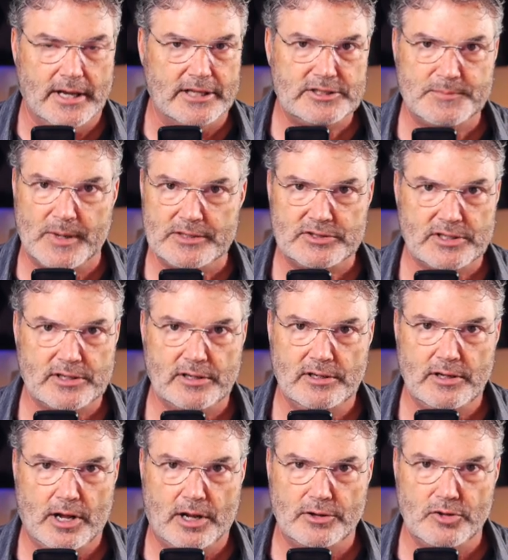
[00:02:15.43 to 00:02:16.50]
That's
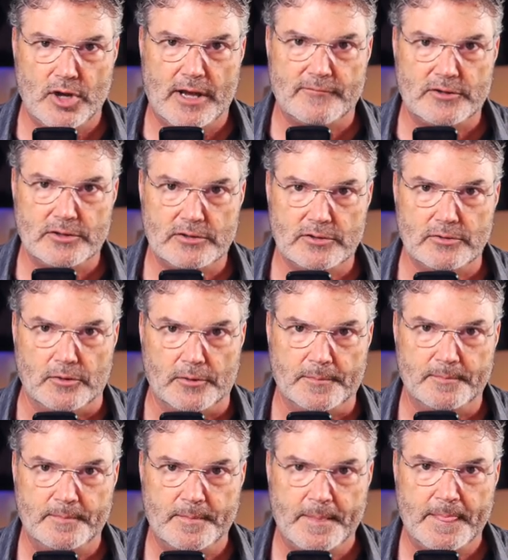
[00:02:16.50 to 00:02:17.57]
basically all you have to do.
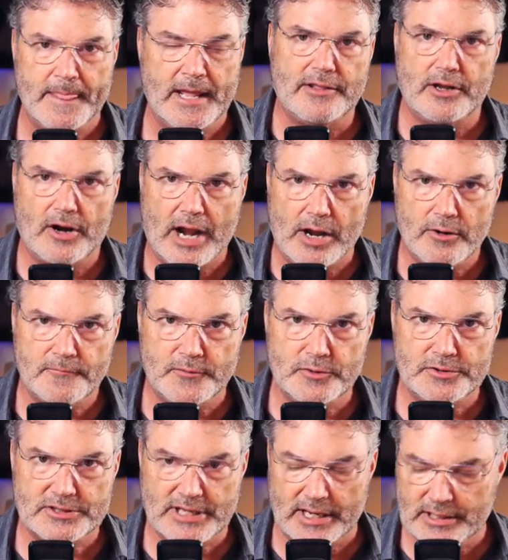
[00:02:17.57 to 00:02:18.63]
Now there are a
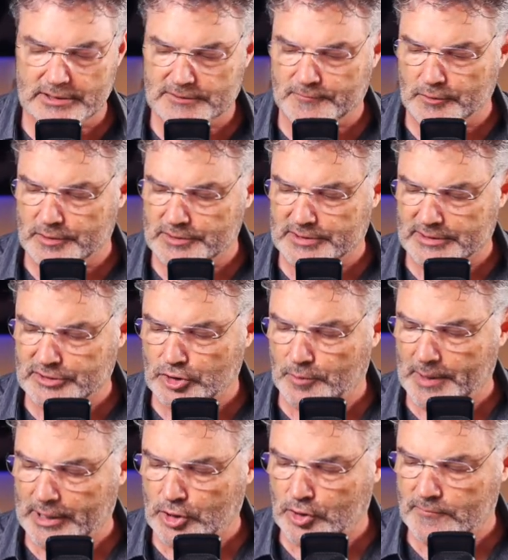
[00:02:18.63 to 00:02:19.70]
few settings for this. Let's
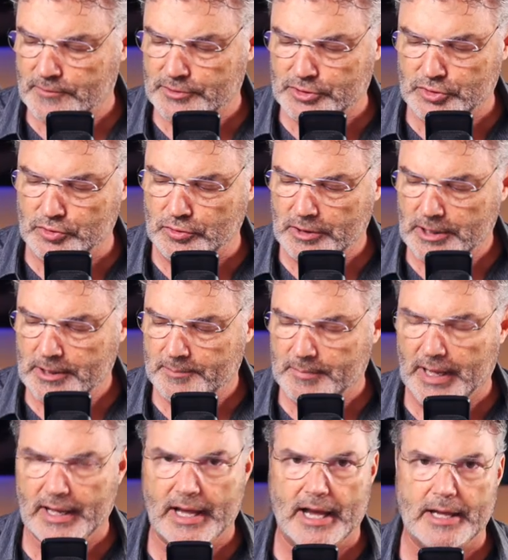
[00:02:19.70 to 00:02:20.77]
go back over to
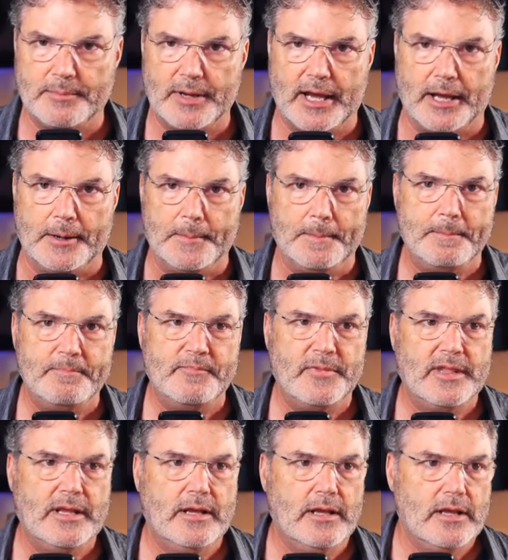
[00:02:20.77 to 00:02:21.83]
my iPad.
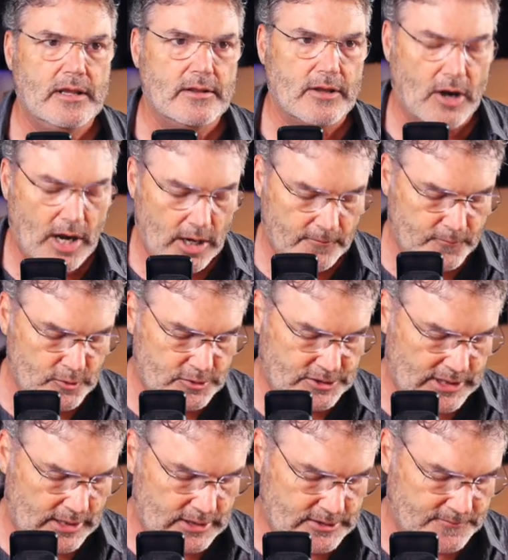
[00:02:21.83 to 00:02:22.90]
There are a few
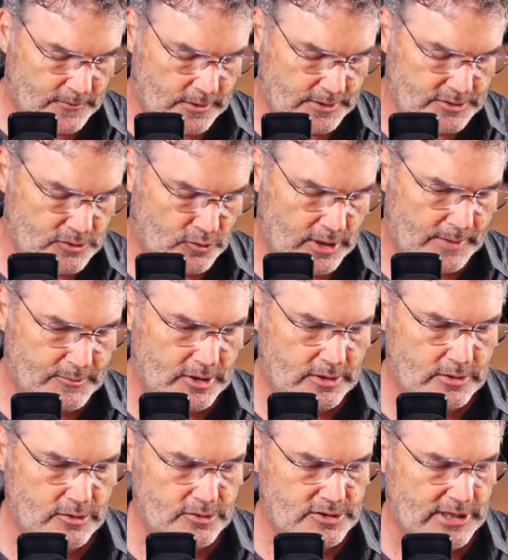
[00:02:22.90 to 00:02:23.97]
settings for this. So what I'm
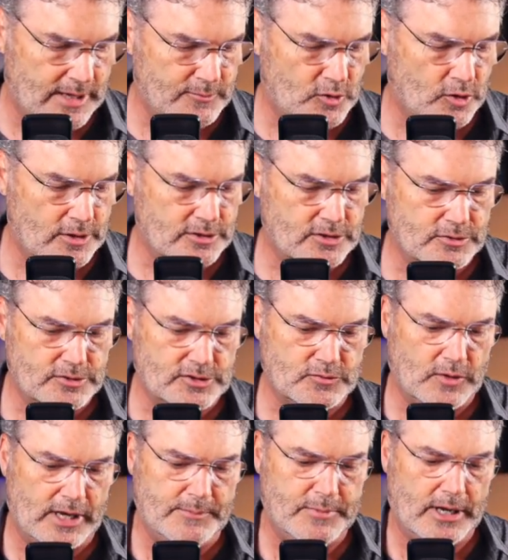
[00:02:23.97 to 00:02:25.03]
going to do is I'm going to
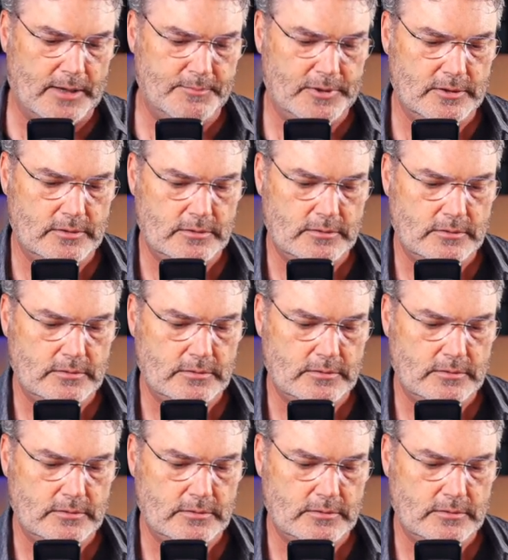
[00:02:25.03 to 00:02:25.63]
swipe up.